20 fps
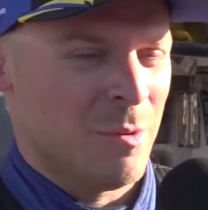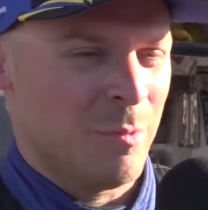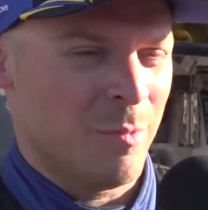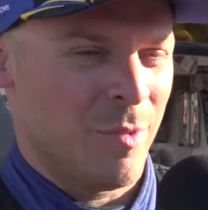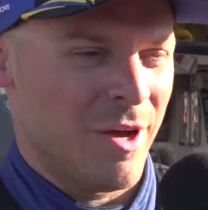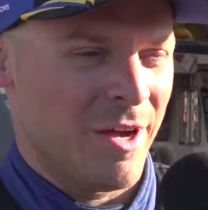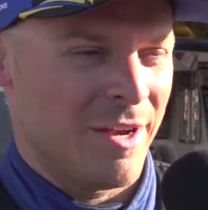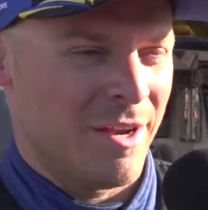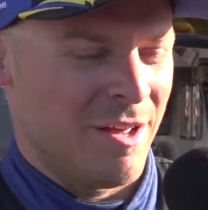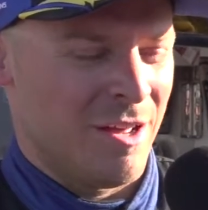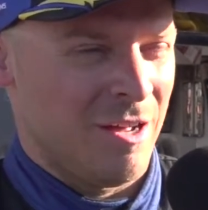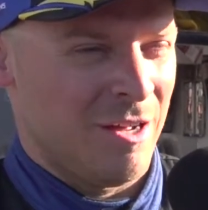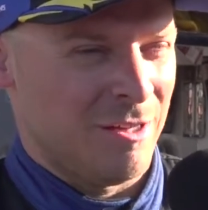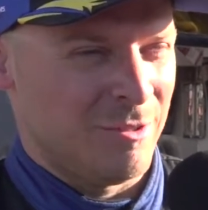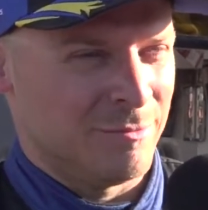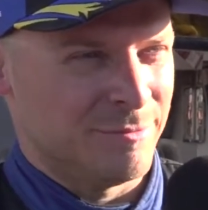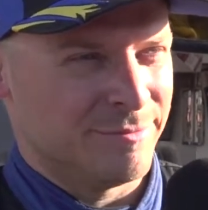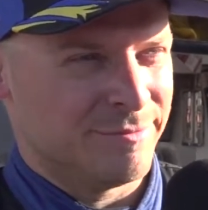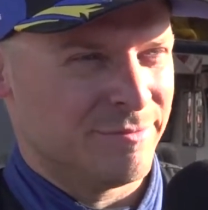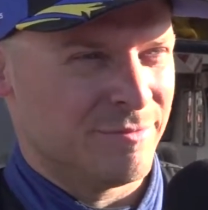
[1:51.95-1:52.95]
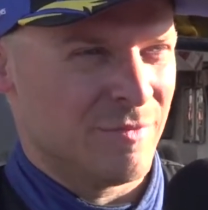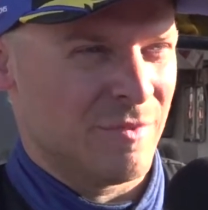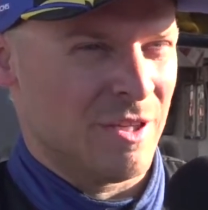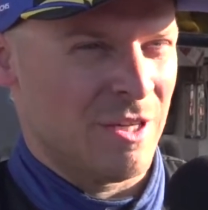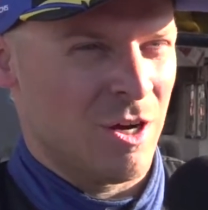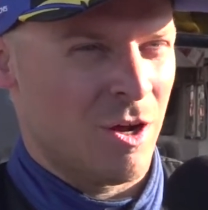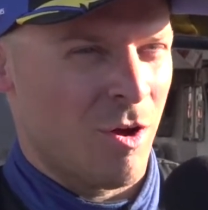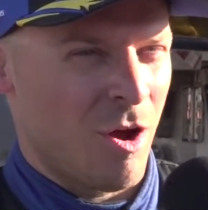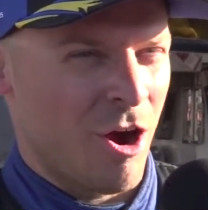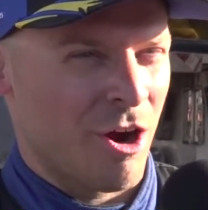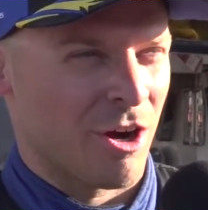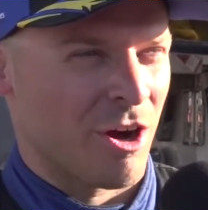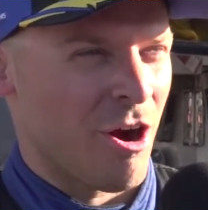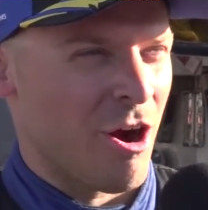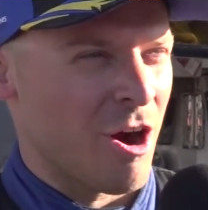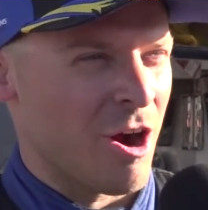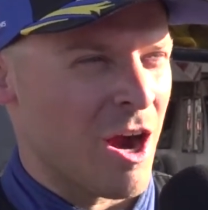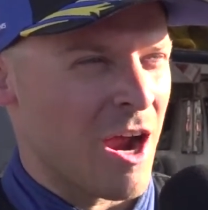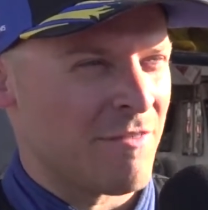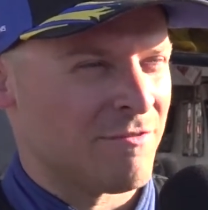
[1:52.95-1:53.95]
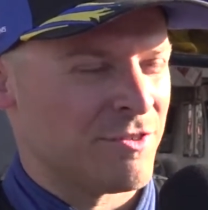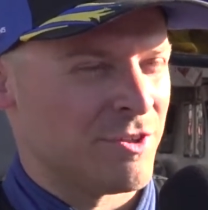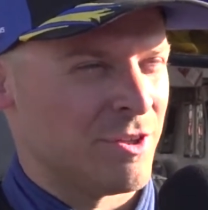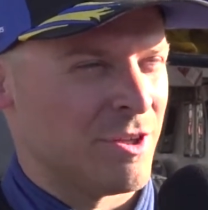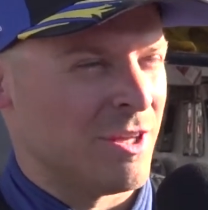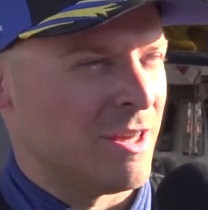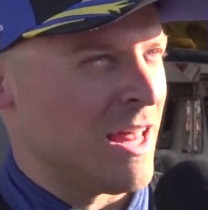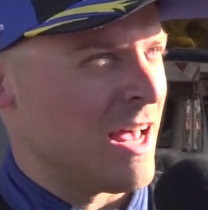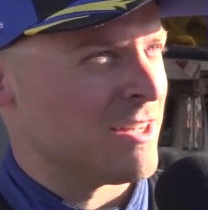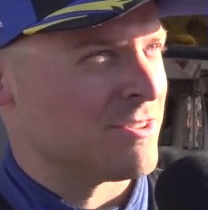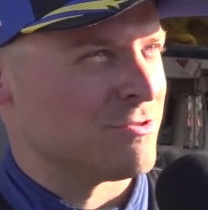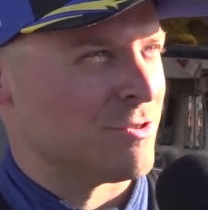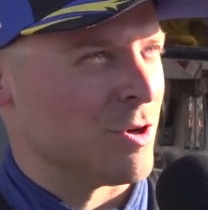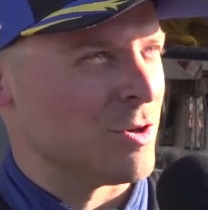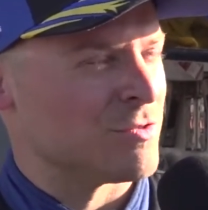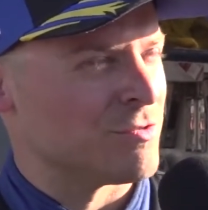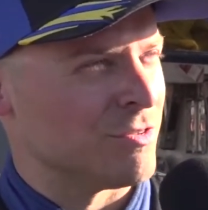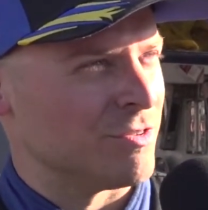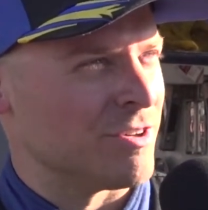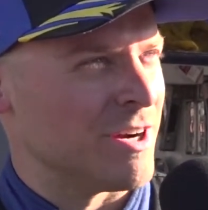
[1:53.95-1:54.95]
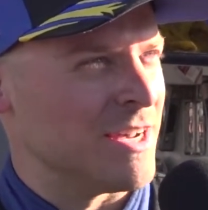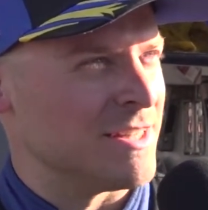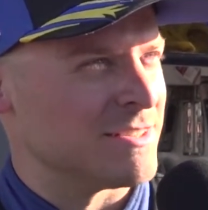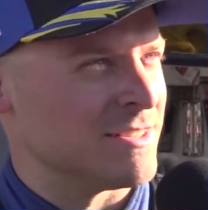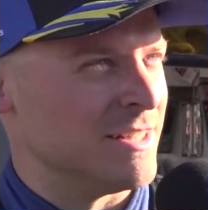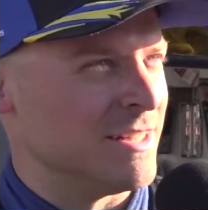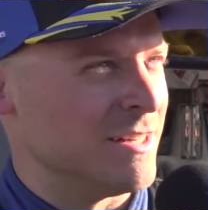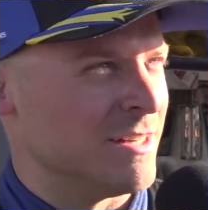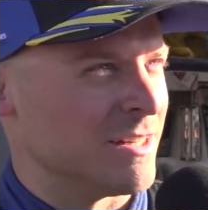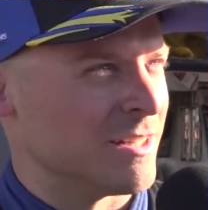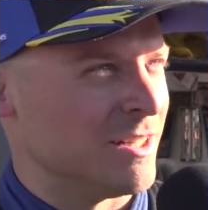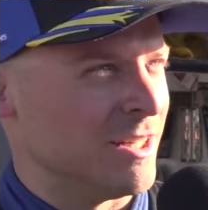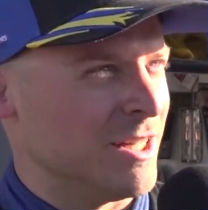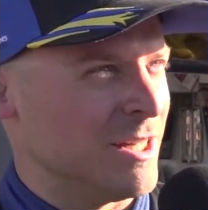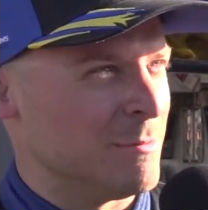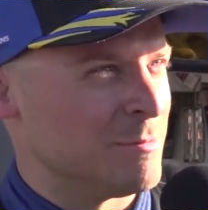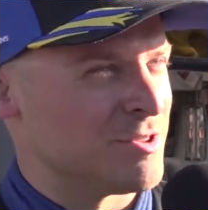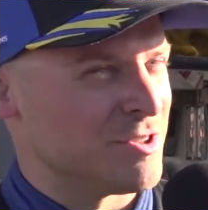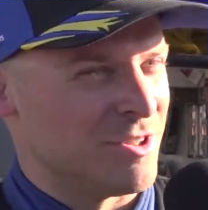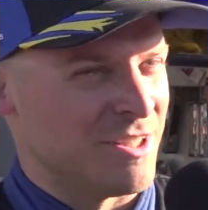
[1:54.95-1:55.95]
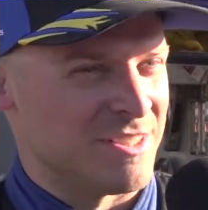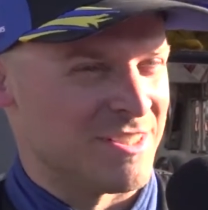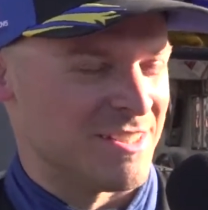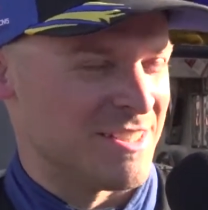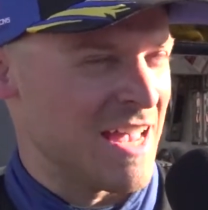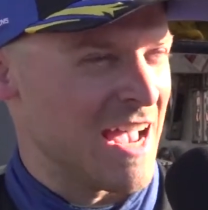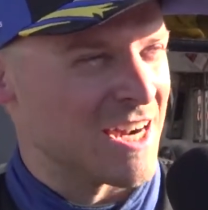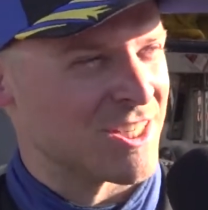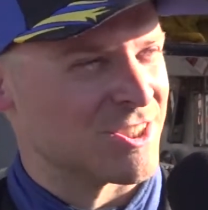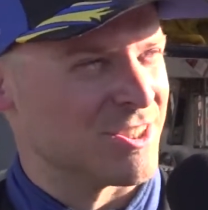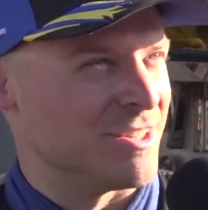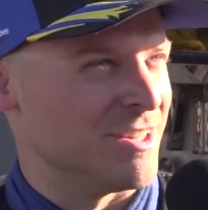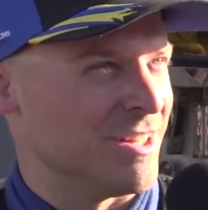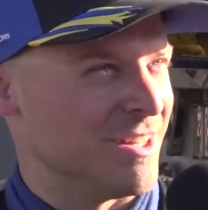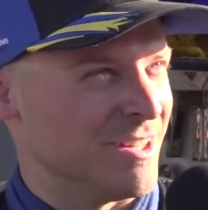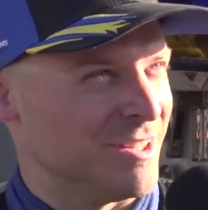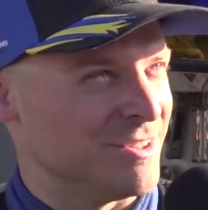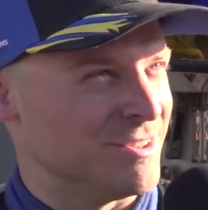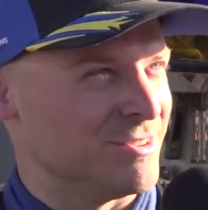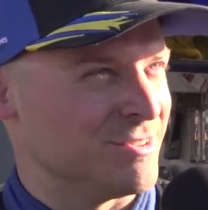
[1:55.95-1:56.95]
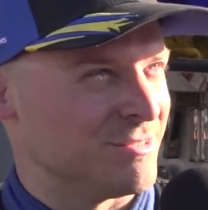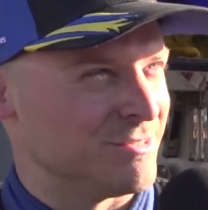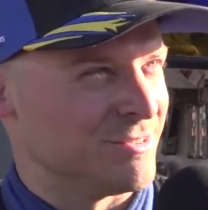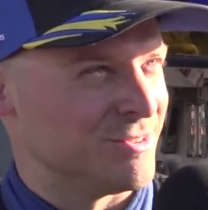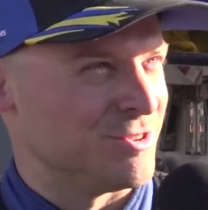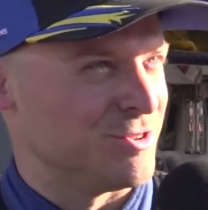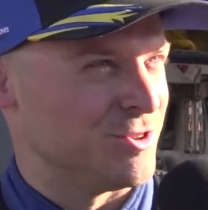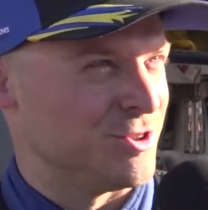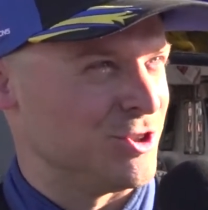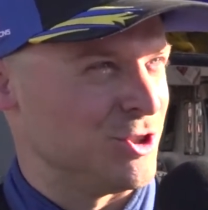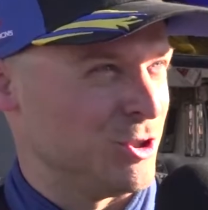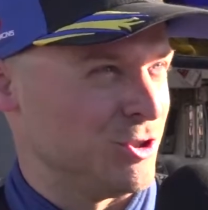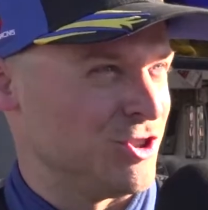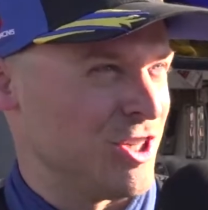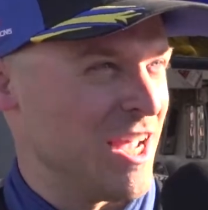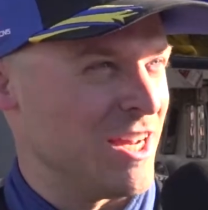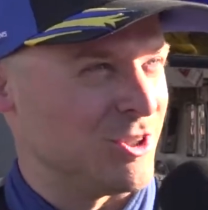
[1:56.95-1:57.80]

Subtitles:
But you know, our car after the last Roseville race needed a clip, so this is actually the Jay